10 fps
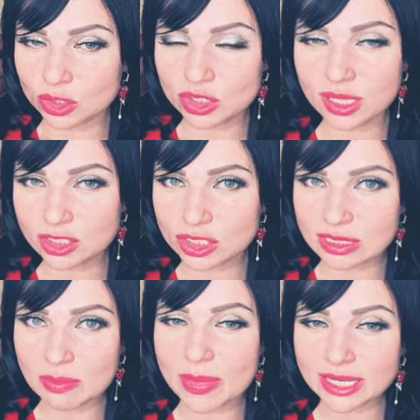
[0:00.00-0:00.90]
She actually
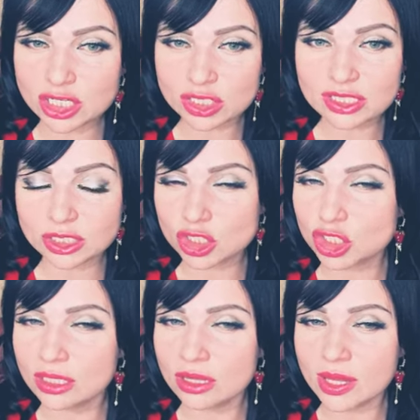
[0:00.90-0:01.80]
mentions that
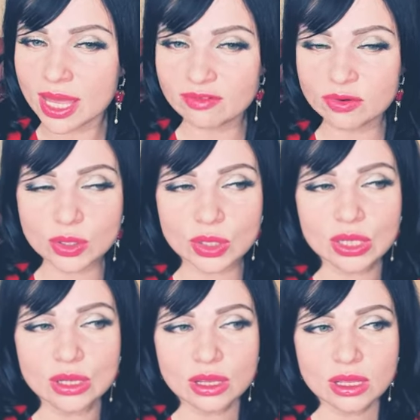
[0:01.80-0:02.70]
she never,
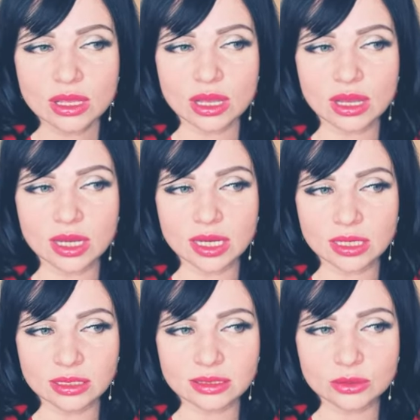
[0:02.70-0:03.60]
uh,
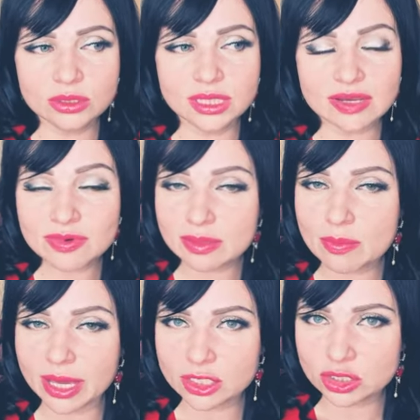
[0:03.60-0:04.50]
could never
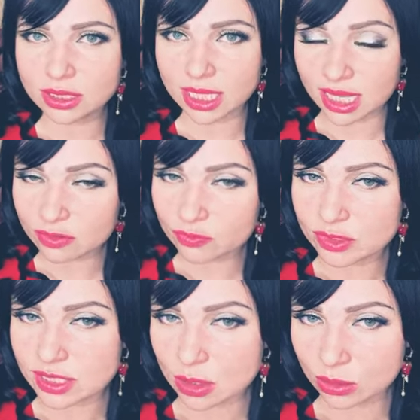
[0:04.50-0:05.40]
imagine life
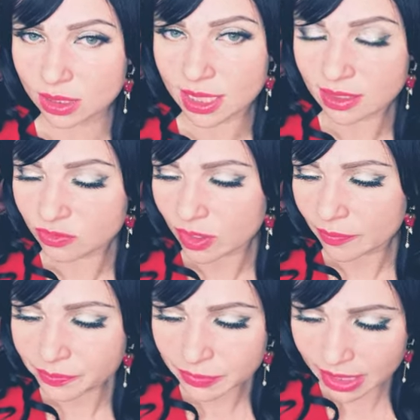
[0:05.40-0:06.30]
without love.
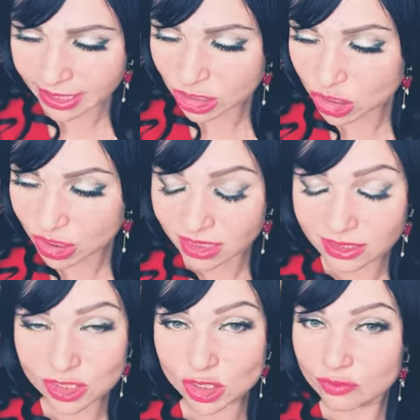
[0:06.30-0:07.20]
And she,
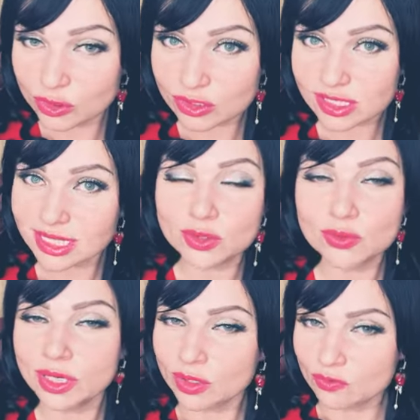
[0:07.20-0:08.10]
she was a
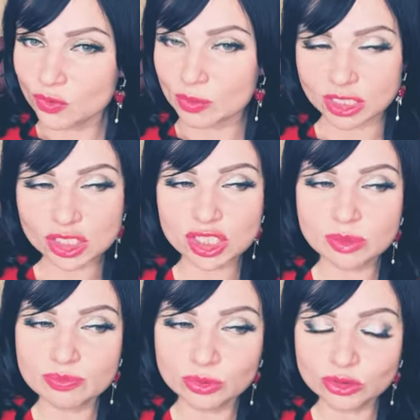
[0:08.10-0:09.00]
career woman. She
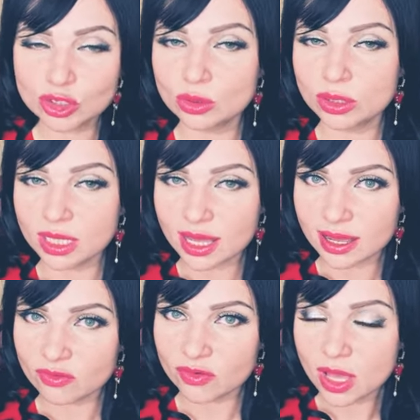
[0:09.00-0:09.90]
put her
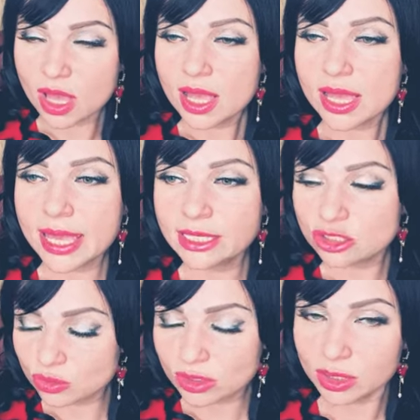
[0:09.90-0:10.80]
love
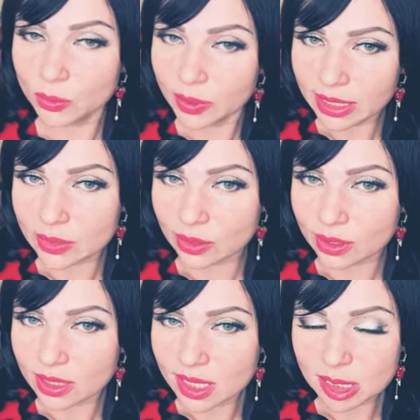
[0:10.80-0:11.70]
into career
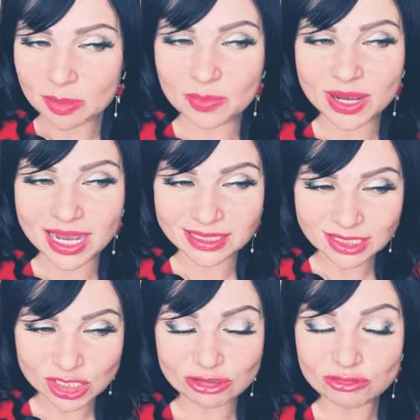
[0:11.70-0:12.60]
but
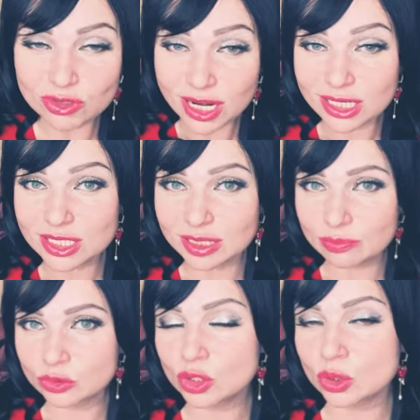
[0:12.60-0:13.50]
she really did
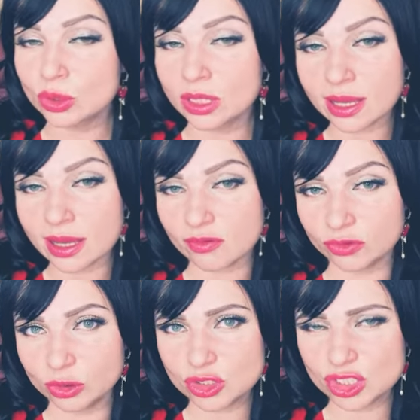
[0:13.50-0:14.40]
put her love
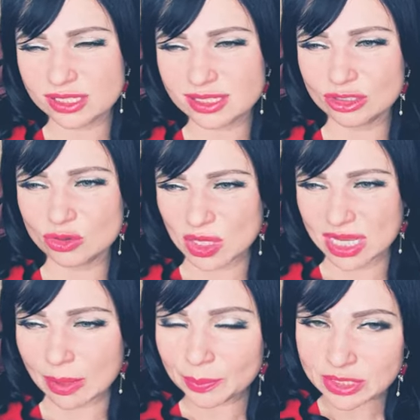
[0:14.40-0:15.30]
not just you know
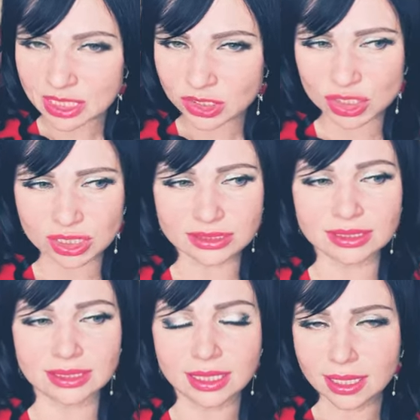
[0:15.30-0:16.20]
competition
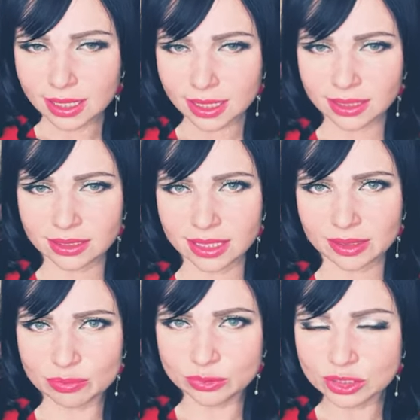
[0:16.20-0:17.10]
and and
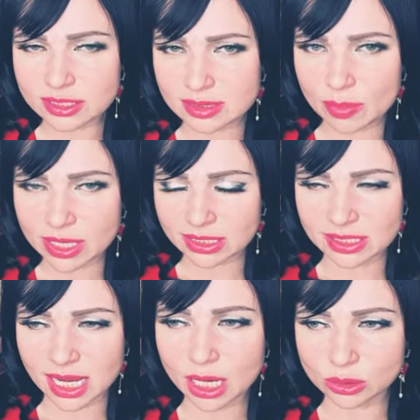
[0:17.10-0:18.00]
and putting somebody
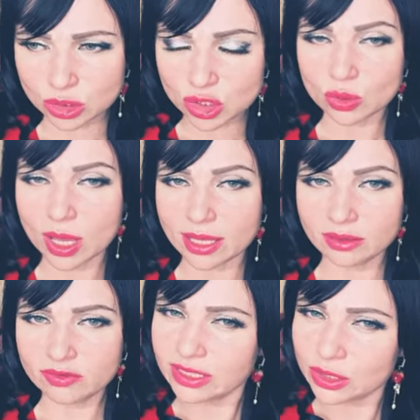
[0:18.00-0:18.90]
down to
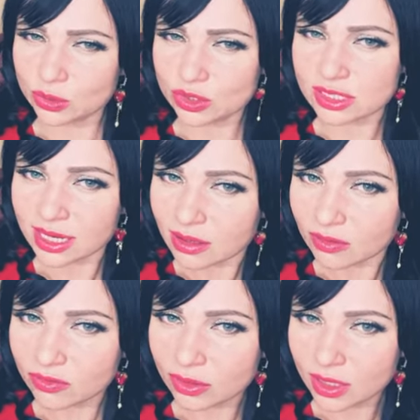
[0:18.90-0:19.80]
elevate
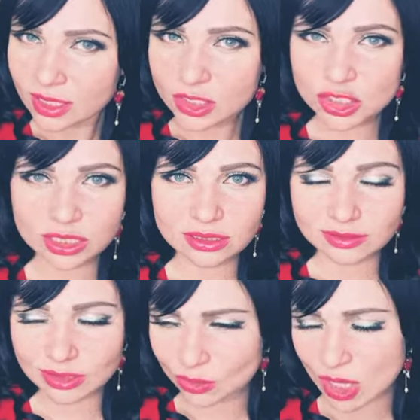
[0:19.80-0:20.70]
herself she
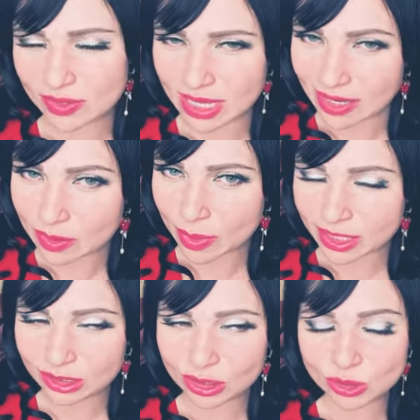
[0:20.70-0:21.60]
you know
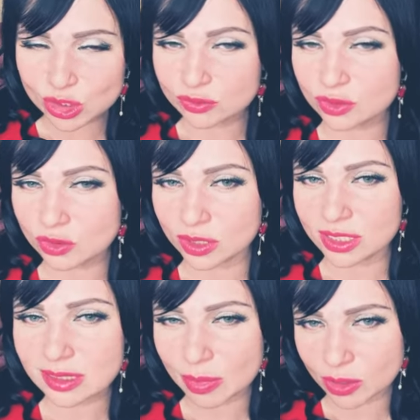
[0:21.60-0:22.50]
everybody knows she was
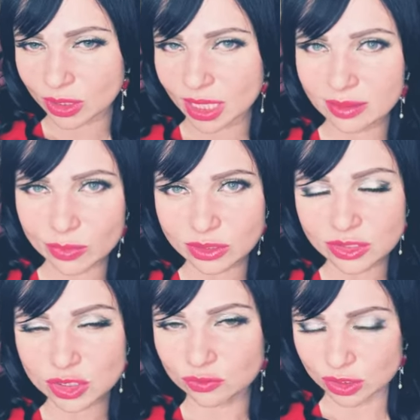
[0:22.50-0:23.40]
crazy about
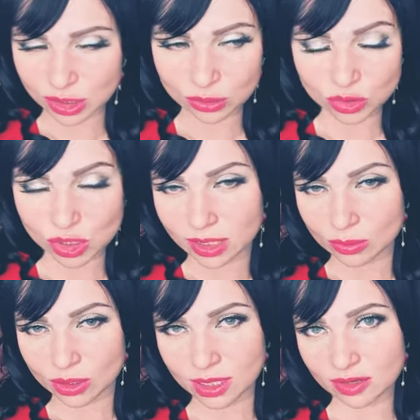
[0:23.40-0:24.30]
animals she was a huge
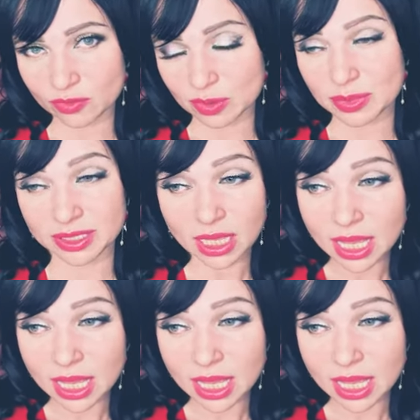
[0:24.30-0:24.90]
animal lover but